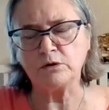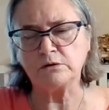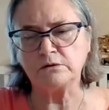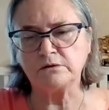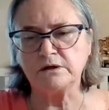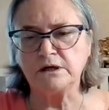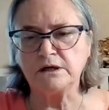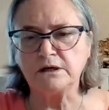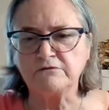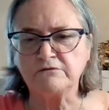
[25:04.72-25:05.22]

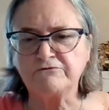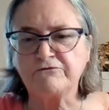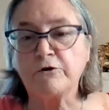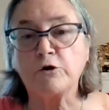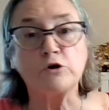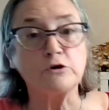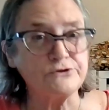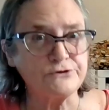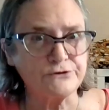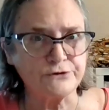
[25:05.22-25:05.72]
whole
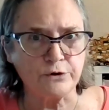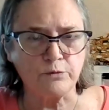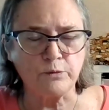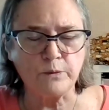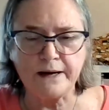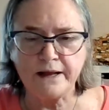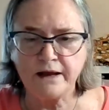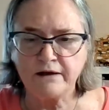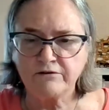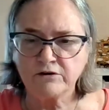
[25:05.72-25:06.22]
verse
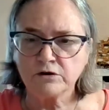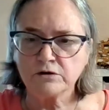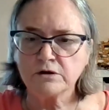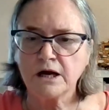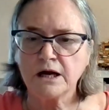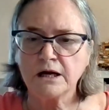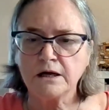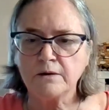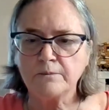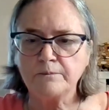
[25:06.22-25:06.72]
or
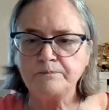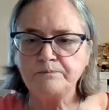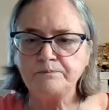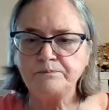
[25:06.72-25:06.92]
whatever